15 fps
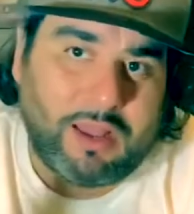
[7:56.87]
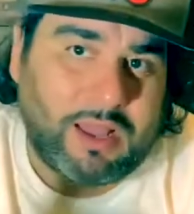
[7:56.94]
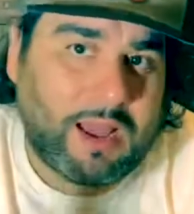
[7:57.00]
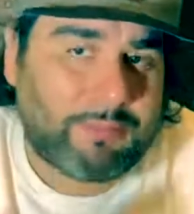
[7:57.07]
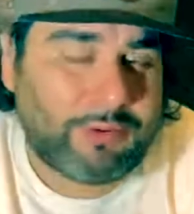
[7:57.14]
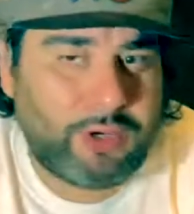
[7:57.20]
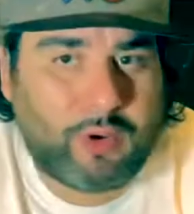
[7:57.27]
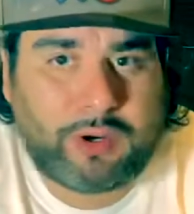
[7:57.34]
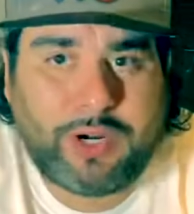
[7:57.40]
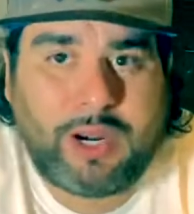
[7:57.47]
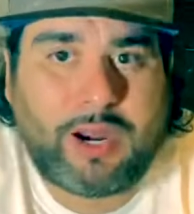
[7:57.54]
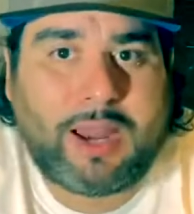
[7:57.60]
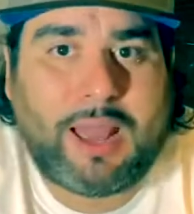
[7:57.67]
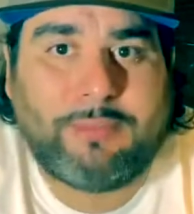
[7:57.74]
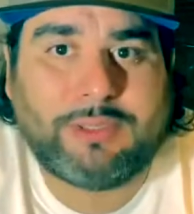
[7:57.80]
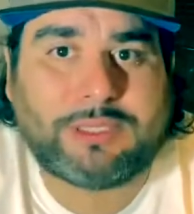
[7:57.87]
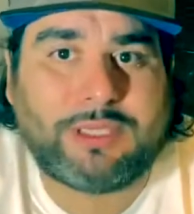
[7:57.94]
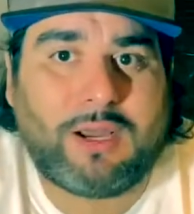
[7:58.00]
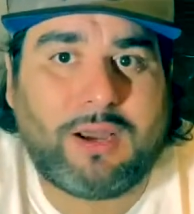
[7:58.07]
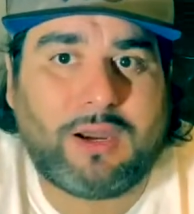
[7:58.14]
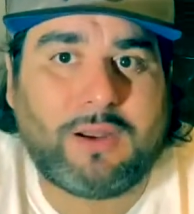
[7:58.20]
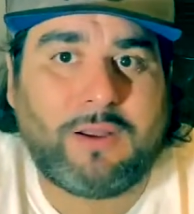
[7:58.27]
I pre-ordered it on
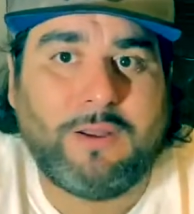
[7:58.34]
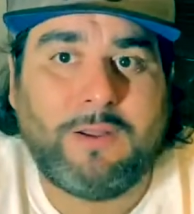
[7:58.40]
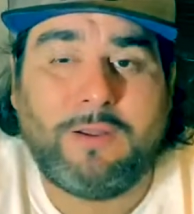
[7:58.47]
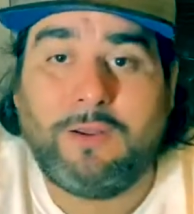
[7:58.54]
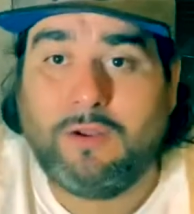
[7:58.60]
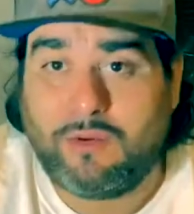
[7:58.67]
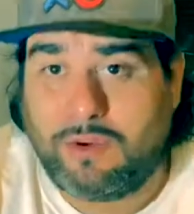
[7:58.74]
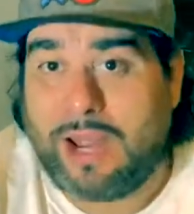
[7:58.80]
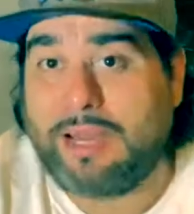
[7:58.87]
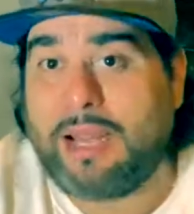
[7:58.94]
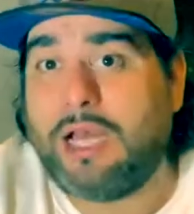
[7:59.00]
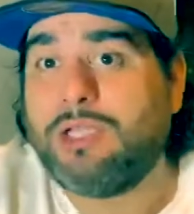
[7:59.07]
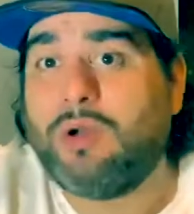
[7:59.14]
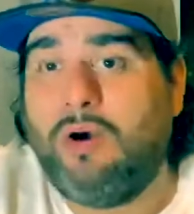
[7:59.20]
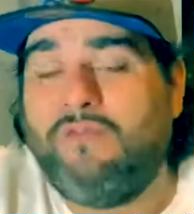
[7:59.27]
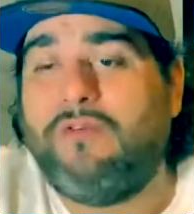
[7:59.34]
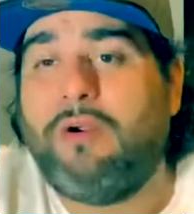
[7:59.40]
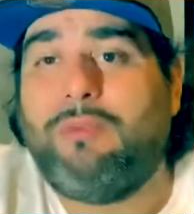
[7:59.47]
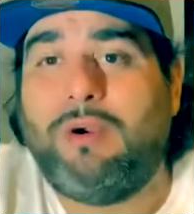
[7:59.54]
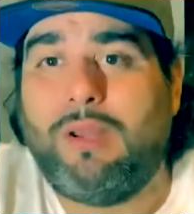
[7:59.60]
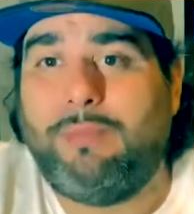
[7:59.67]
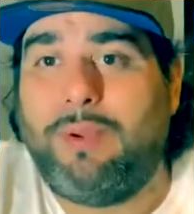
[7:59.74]
Amazon. Right now it's going for a
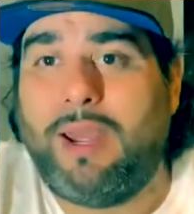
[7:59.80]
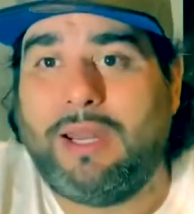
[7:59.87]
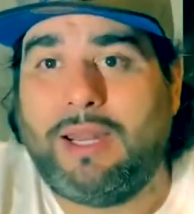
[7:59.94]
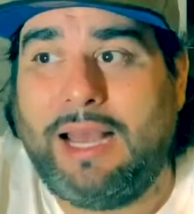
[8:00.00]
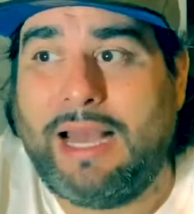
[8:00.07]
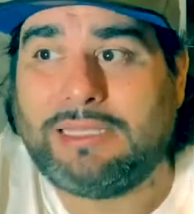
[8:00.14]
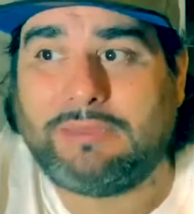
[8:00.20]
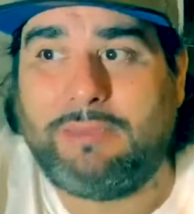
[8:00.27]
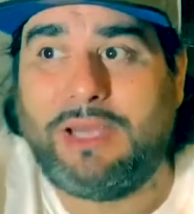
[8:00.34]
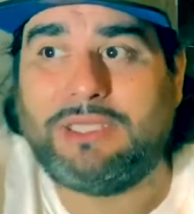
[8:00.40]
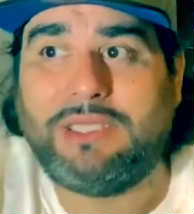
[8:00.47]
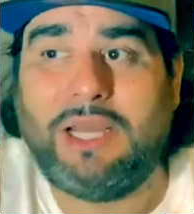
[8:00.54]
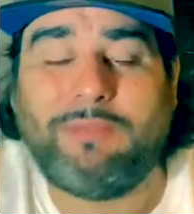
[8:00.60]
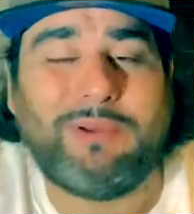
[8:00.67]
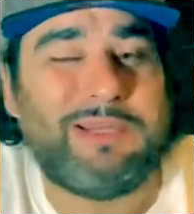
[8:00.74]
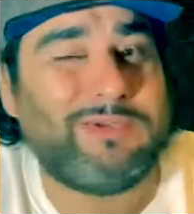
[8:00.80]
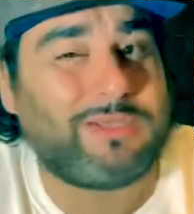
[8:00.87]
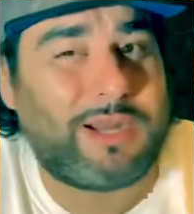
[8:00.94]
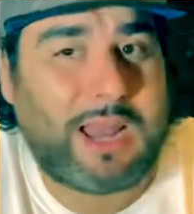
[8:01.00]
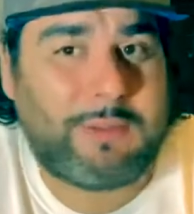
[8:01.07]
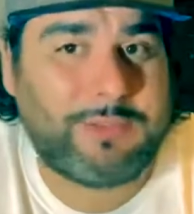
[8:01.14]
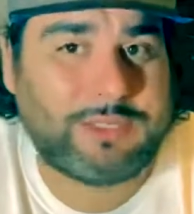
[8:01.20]
pretty penny. time I checked, but it was
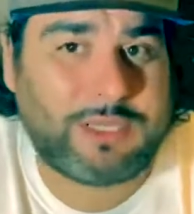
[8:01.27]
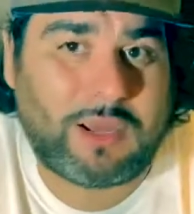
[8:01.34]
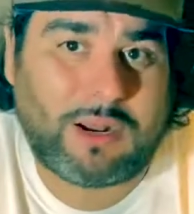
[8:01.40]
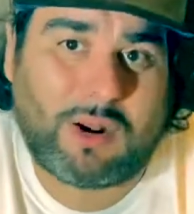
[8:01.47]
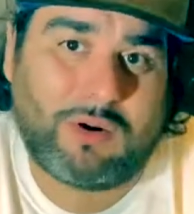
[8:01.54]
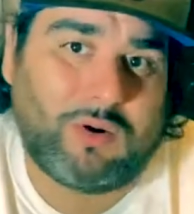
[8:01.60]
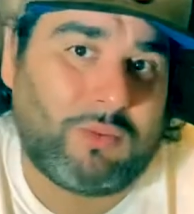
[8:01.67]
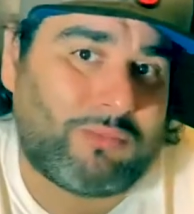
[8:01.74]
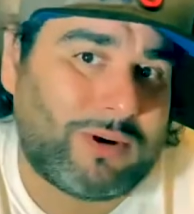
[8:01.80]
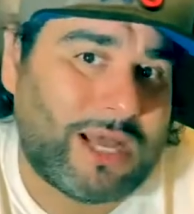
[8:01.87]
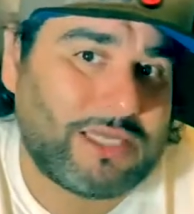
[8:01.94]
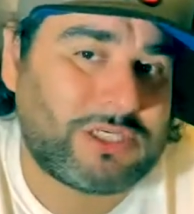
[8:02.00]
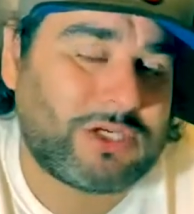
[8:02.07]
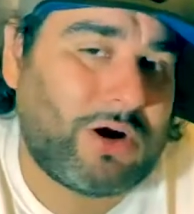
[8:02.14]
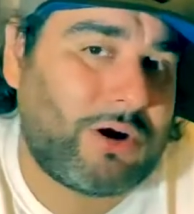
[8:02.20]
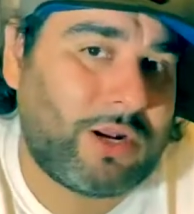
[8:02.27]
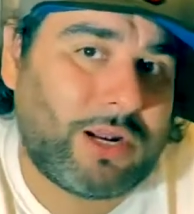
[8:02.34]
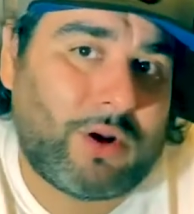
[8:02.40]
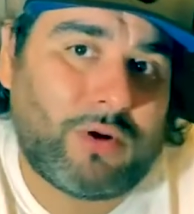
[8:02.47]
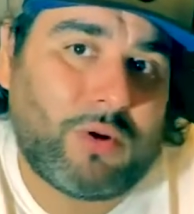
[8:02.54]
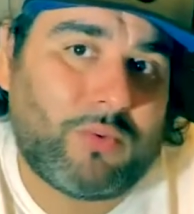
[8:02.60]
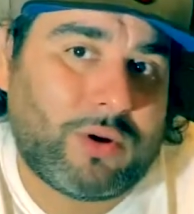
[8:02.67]
on Amazon. I don't know price chart and
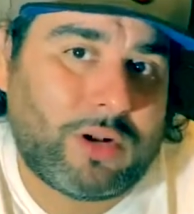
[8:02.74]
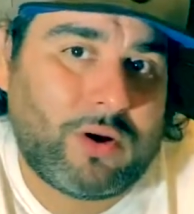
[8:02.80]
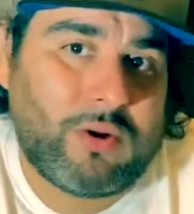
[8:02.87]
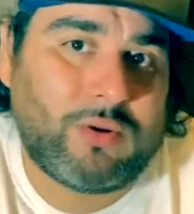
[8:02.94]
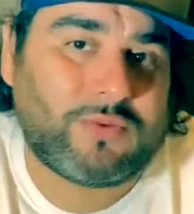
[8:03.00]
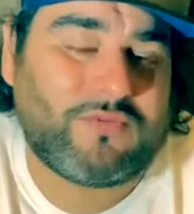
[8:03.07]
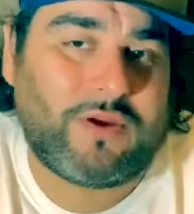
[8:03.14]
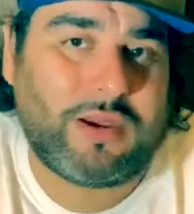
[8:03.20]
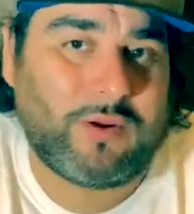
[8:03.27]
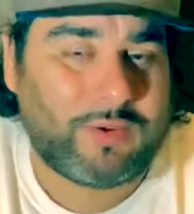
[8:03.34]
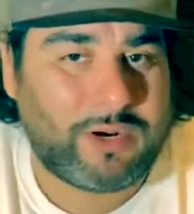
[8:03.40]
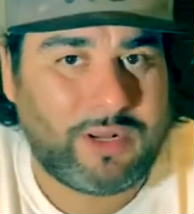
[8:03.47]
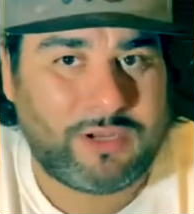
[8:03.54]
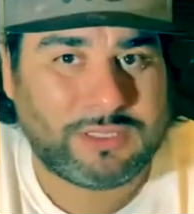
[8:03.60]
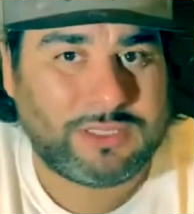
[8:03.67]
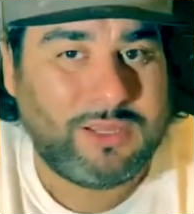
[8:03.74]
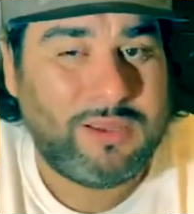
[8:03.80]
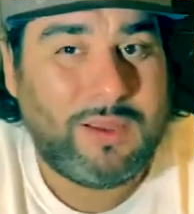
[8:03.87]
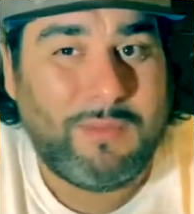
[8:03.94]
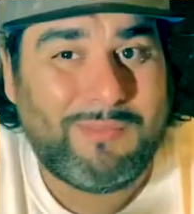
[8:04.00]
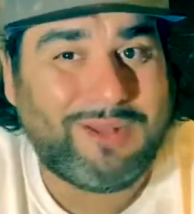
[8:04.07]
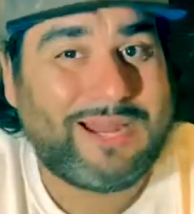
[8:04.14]
I don't know where it goes for anywhere else.
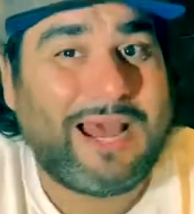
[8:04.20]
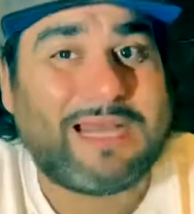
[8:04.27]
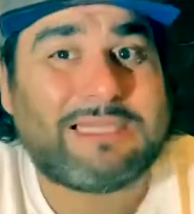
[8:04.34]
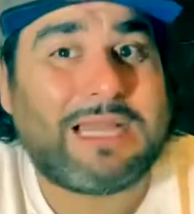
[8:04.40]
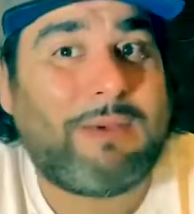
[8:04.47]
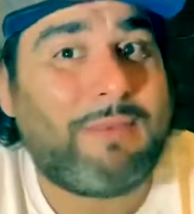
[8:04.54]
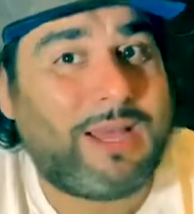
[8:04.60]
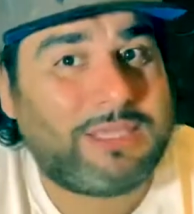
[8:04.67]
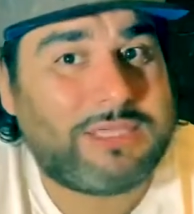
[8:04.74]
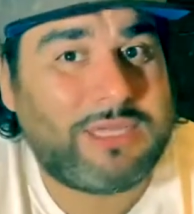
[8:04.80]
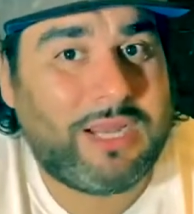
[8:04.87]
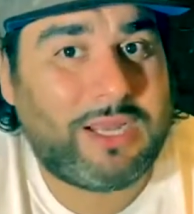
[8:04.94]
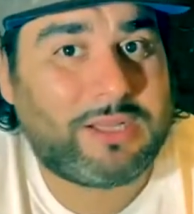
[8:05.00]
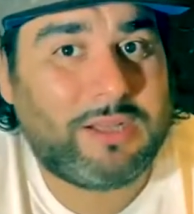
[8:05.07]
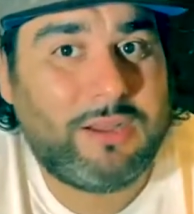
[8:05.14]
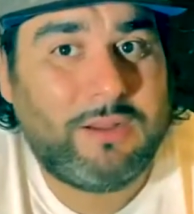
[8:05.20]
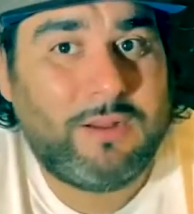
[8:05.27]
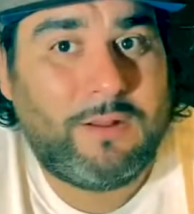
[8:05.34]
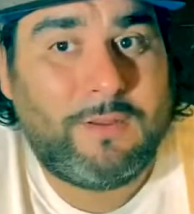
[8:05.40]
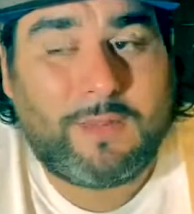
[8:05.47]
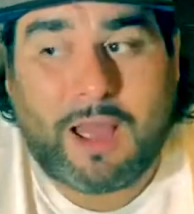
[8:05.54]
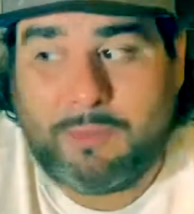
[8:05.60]
But last time I checked,
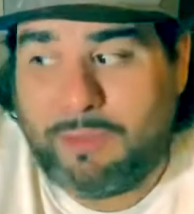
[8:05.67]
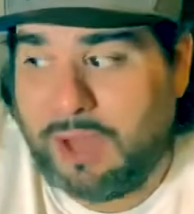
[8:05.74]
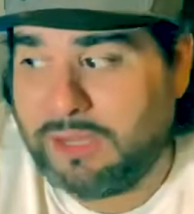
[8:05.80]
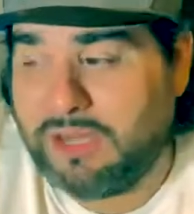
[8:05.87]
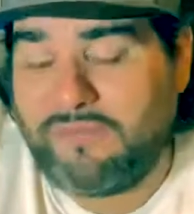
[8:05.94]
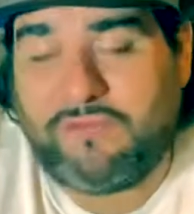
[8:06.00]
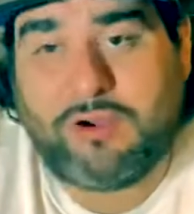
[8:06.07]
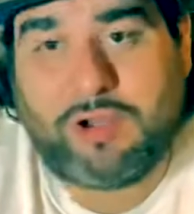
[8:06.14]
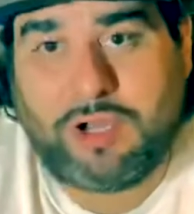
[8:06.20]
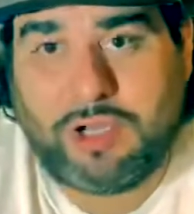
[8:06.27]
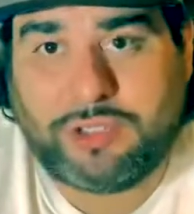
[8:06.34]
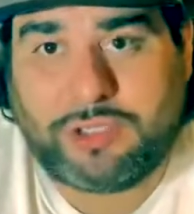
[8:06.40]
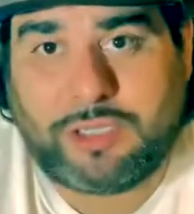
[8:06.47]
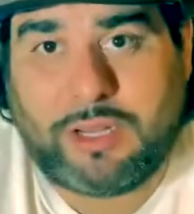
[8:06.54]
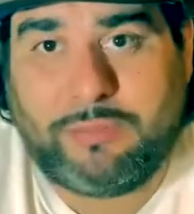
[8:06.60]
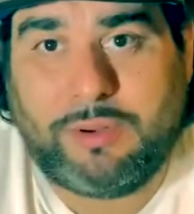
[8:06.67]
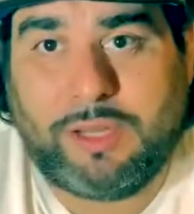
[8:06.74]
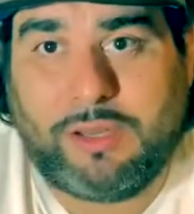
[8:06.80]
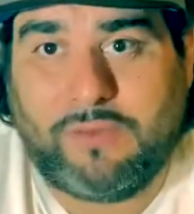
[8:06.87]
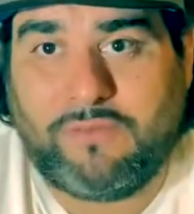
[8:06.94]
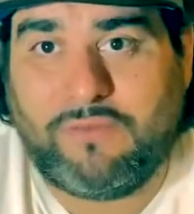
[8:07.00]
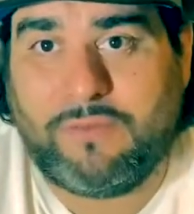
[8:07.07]
I bought this for 100, I
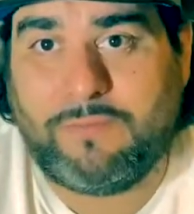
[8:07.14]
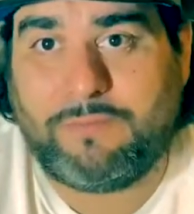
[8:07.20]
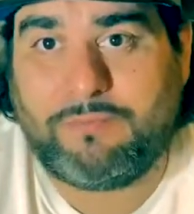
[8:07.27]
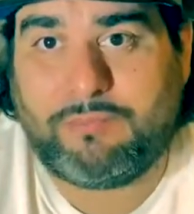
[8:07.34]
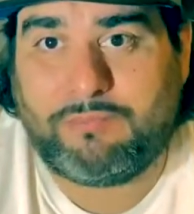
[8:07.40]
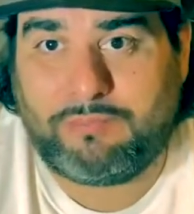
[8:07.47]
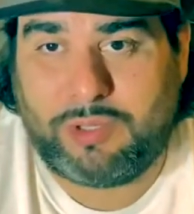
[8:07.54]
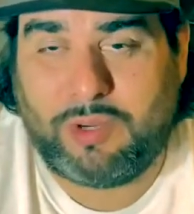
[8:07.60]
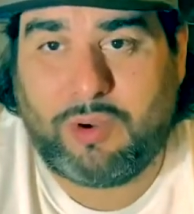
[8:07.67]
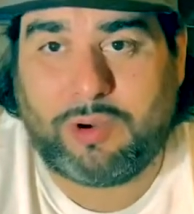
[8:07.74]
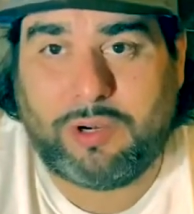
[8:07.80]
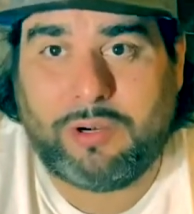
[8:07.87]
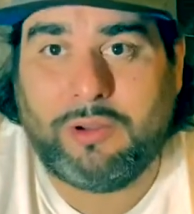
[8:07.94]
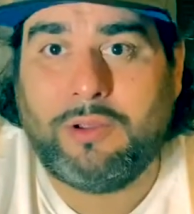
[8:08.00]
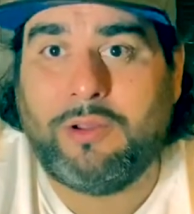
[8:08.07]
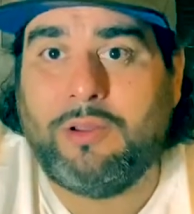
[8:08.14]
believe, pre-order.